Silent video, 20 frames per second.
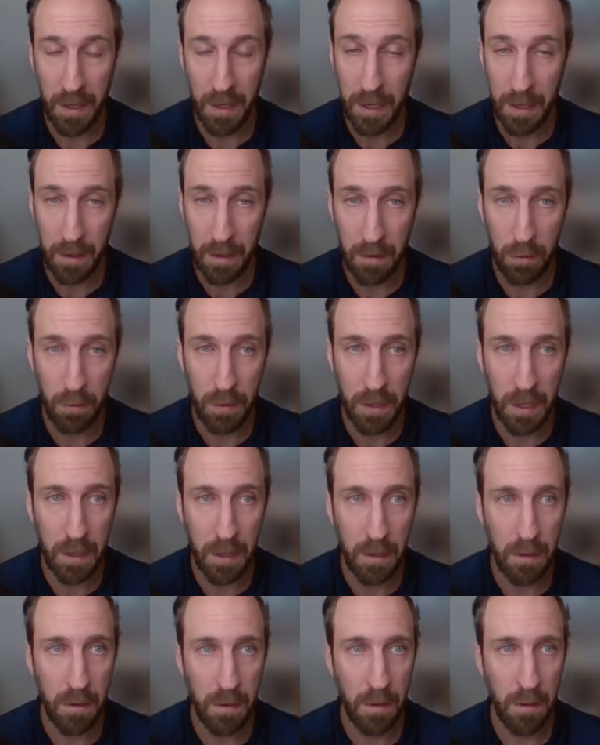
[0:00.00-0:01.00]

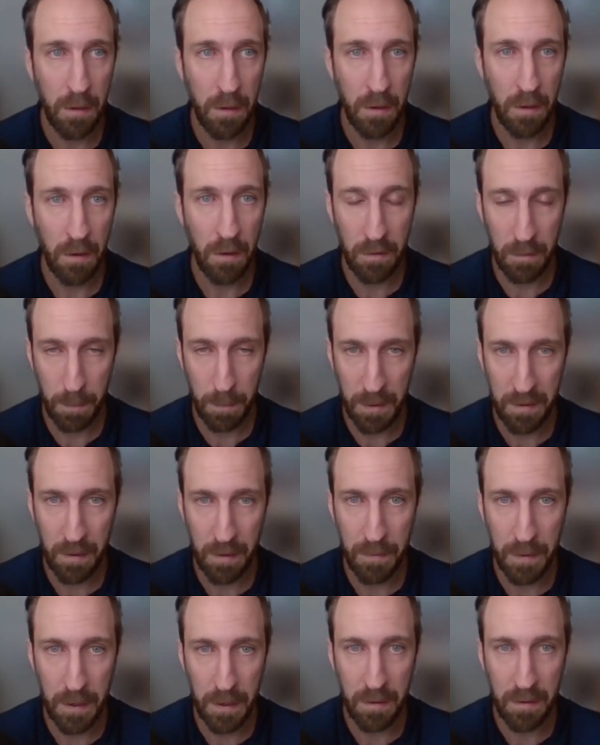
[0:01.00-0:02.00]
including a
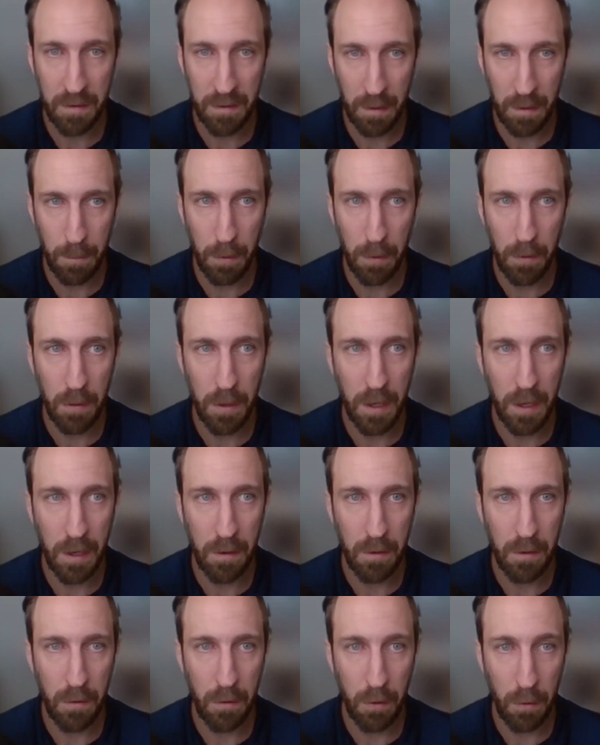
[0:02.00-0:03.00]
specific symbol
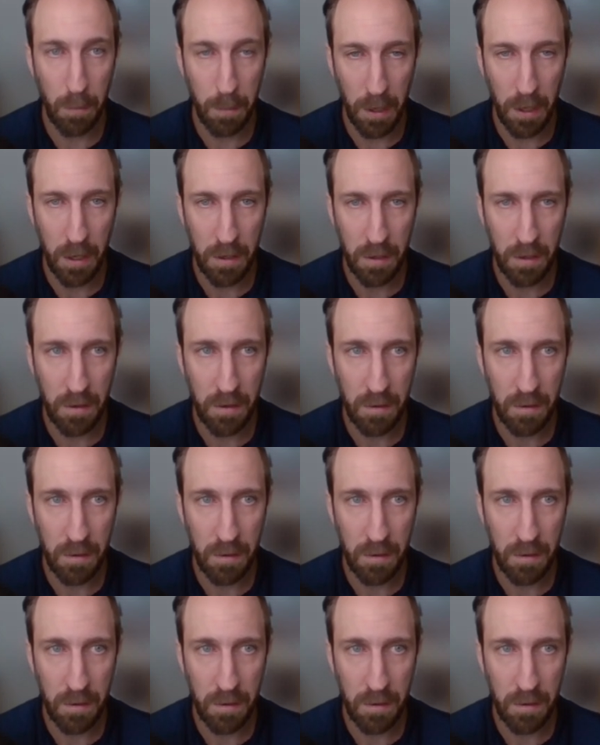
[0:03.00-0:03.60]
or block.